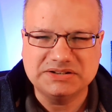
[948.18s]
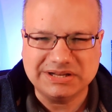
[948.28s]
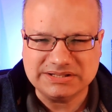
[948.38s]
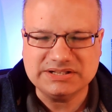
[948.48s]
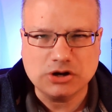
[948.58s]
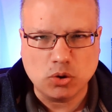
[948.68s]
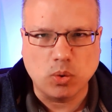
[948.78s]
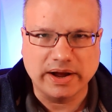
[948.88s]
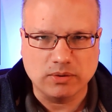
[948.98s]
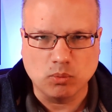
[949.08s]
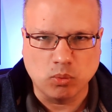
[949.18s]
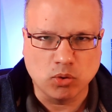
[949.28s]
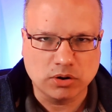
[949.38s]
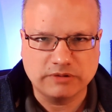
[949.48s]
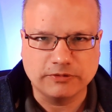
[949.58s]
doesn't quite
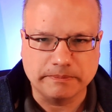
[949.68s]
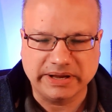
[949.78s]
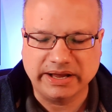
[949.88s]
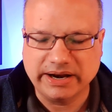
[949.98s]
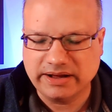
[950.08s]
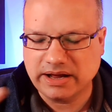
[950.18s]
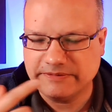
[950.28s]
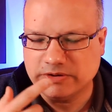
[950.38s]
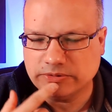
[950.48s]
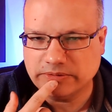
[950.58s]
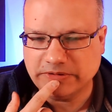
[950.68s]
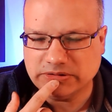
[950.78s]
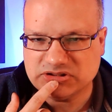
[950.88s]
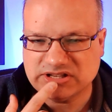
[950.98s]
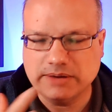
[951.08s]
work for me. And I
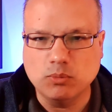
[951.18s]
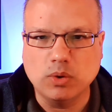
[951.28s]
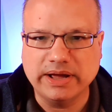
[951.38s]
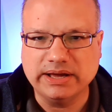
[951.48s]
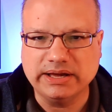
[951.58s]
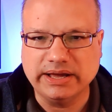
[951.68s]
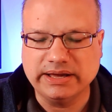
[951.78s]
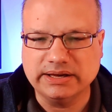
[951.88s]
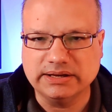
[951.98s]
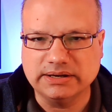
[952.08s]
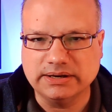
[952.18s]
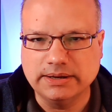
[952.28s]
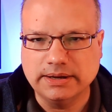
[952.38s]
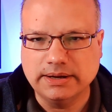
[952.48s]
felt the same way in